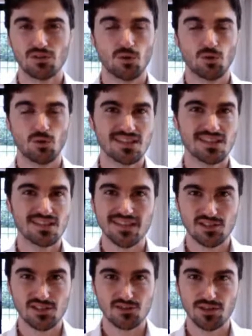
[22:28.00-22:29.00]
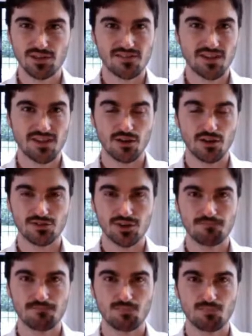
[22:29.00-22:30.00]
know, what is it in the history that tells
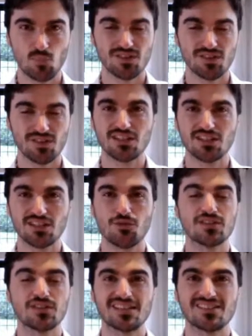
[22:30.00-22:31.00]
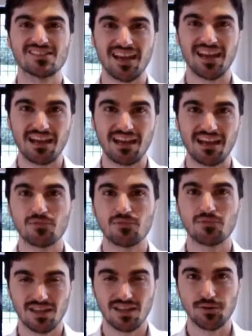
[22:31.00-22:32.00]
you? What is it in your physical exam
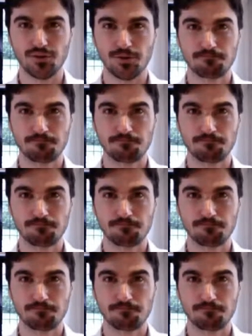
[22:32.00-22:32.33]
that tells you?